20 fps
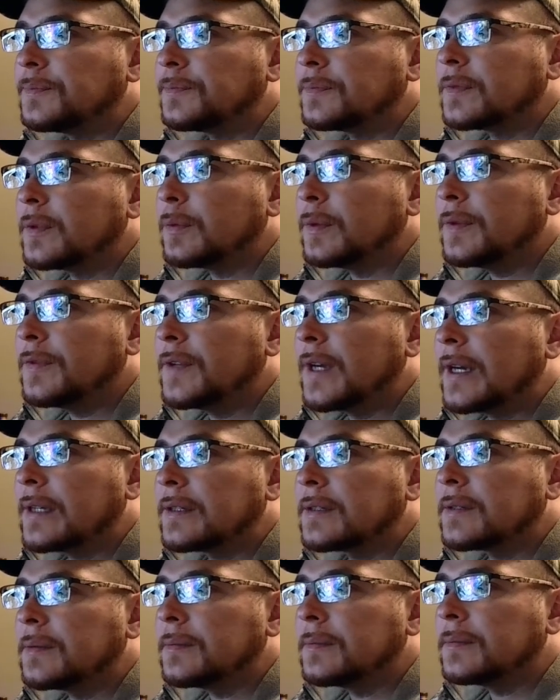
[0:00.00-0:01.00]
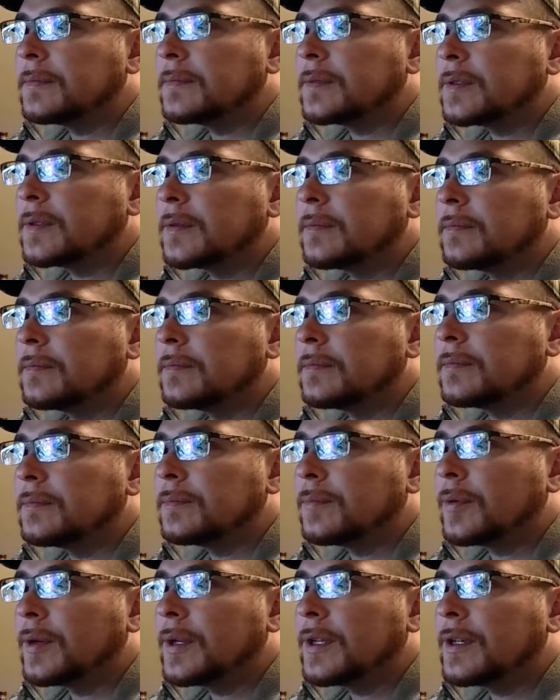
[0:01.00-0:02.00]
And we've got some
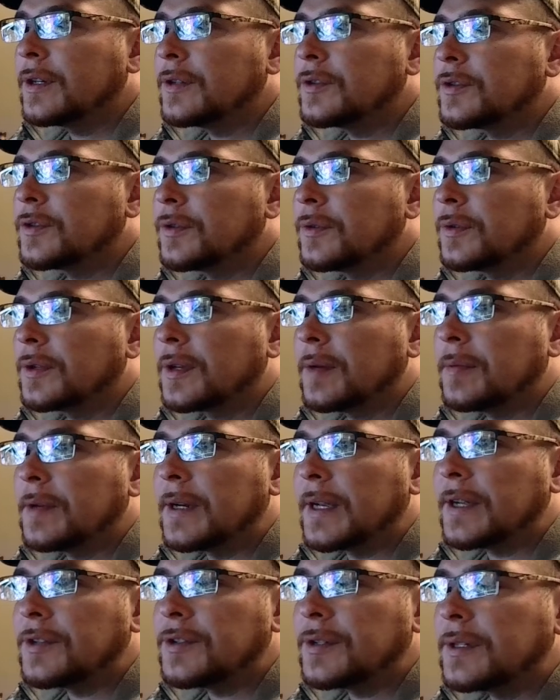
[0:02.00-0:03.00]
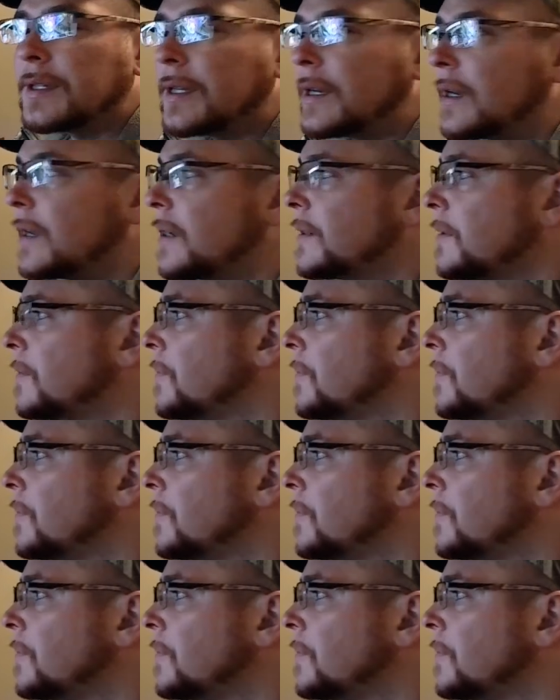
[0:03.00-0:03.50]
pretty good truth coming at you tonight.